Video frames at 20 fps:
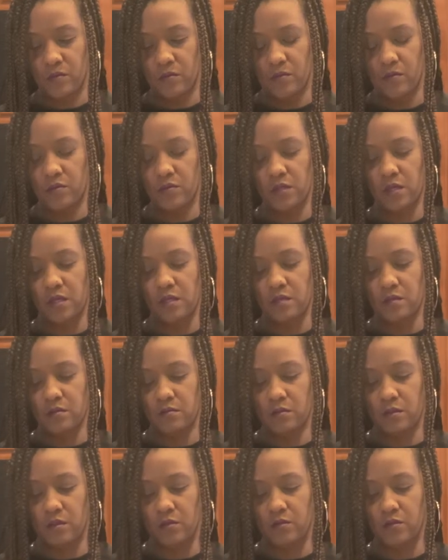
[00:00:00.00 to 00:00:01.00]
Use it,
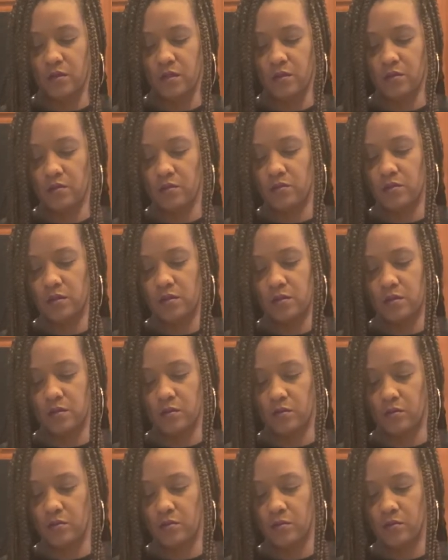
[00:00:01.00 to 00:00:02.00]
you know, you can use a
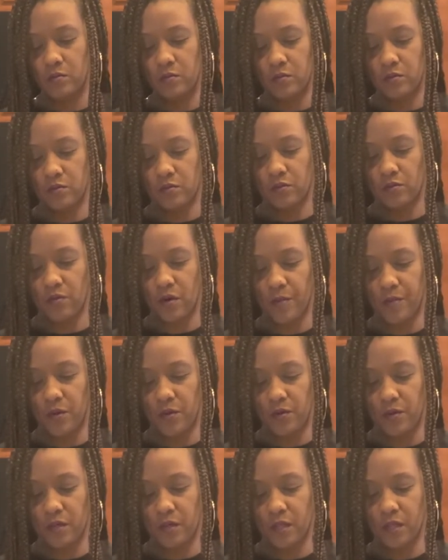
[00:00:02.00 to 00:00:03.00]
little scrubber
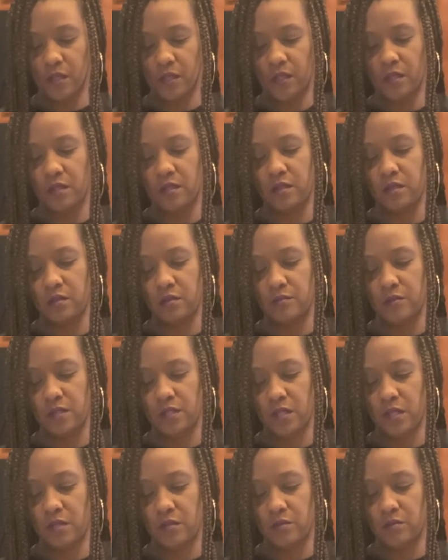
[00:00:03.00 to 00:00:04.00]
to clean the
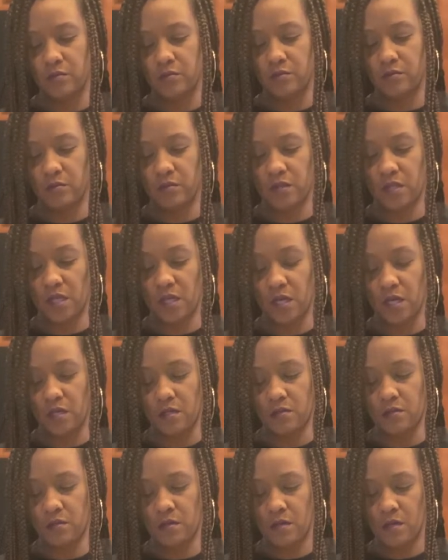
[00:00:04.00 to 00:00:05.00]
potato
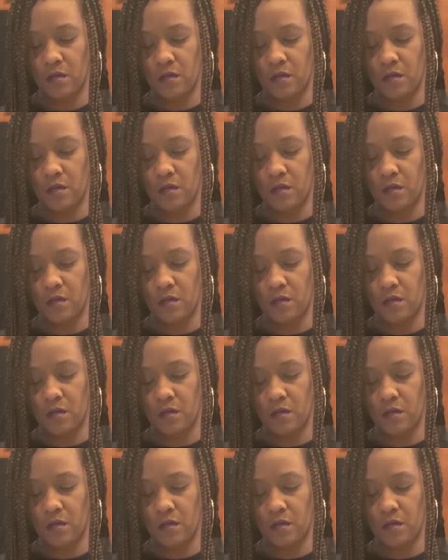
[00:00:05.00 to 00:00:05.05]
skin,